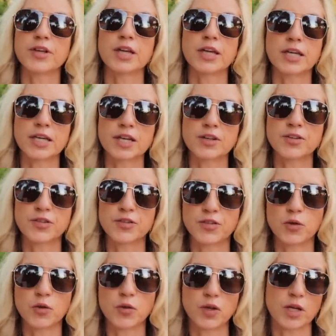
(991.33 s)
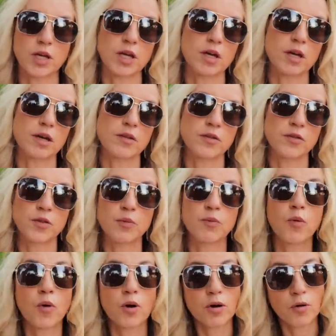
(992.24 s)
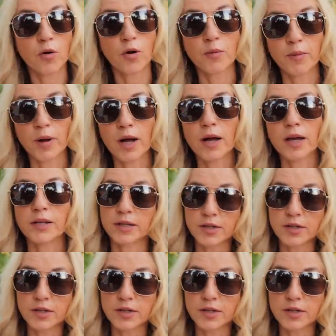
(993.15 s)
it gets to the more gourmand.